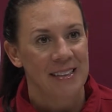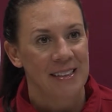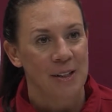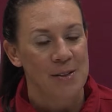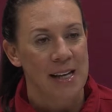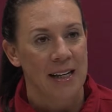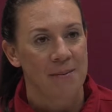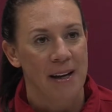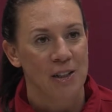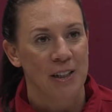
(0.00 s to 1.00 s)
you know second
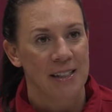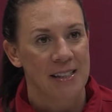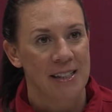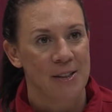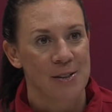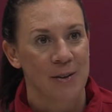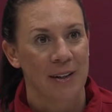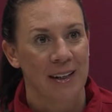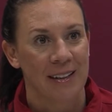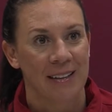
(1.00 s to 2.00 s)
match against
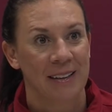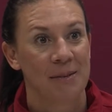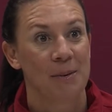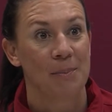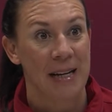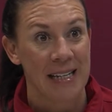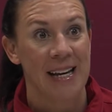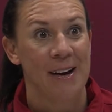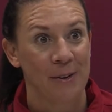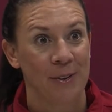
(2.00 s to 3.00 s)
Arizona being
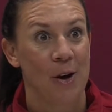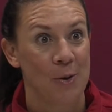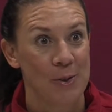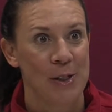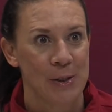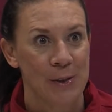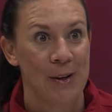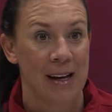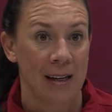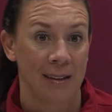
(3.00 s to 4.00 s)
down 0-2
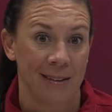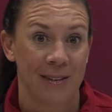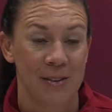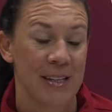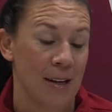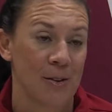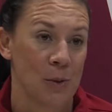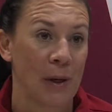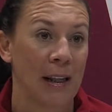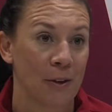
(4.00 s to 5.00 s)
and down
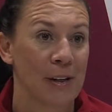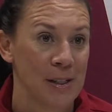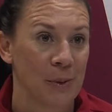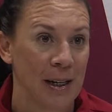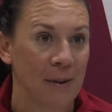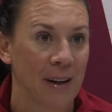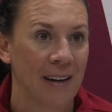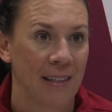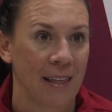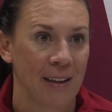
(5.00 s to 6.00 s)
23-21
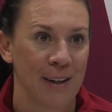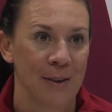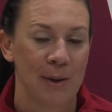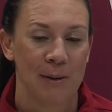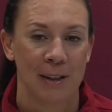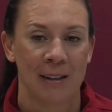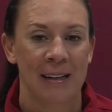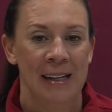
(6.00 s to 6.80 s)
in the third, we were